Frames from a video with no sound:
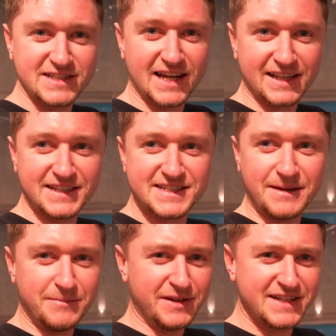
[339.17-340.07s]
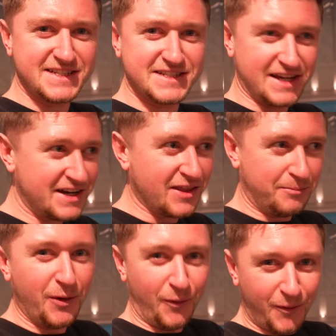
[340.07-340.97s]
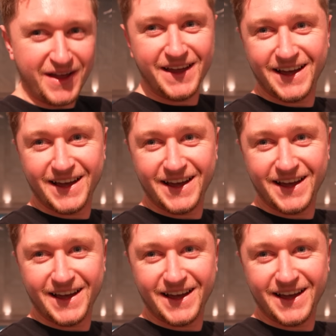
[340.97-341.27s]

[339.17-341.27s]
exactly the same, but this is another pool.